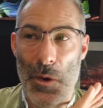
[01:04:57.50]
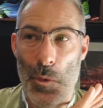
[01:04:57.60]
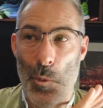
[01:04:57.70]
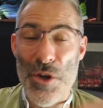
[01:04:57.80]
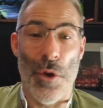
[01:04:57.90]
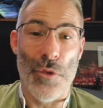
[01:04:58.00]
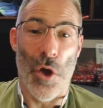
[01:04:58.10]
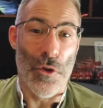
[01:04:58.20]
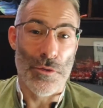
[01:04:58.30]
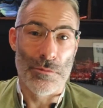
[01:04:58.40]
we don't
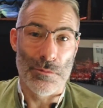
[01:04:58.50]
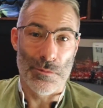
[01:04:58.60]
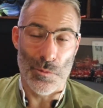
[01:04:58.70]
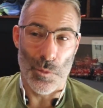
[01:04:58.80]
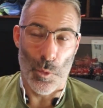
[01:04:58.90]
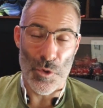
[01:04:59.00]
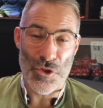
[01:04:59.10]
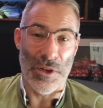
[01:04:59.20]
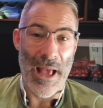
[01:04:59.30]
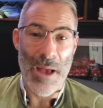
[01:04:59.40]
know what's
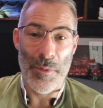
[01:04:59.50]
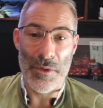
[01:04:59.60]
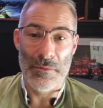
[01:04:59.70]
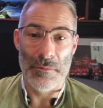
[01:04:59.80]
going to happen.